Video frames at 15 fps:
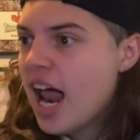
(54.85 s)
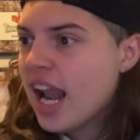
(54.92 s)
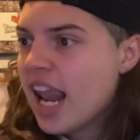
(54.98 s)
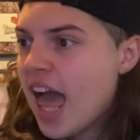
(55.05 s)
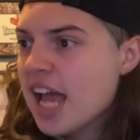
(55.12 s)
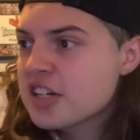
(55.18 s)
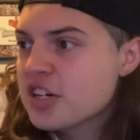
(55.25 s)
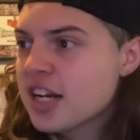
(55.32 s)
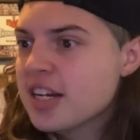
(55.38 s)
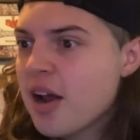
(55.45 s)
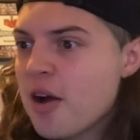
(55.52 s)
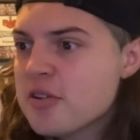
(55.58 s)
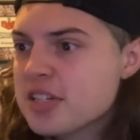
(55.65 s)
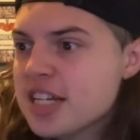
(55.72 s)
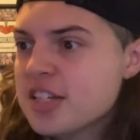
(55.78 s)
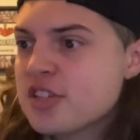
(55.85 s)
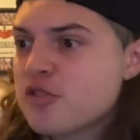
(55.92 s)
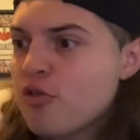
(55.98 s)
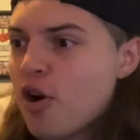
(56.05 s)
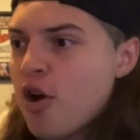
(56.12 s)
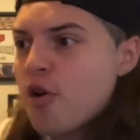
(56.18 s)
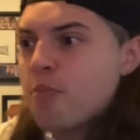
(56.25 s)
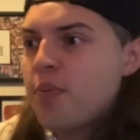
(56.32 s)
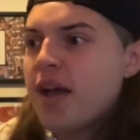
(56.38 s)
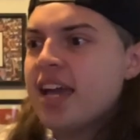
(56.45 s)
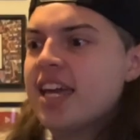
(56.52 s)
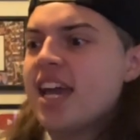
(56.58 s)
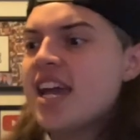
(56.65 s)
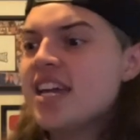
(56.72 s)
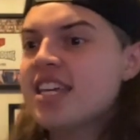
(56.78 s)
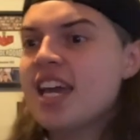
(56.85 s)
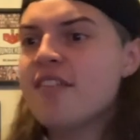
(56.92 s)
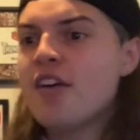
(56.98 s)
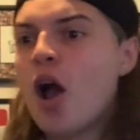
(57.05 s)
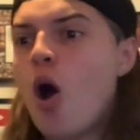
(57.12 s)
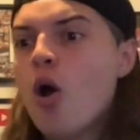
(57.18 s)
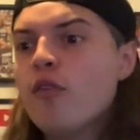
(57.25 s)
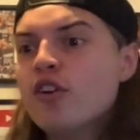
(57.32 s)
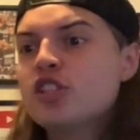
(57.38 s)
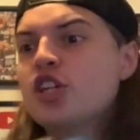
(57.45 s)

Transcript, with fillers: Lashley knows he's screwed, Biggie, give it over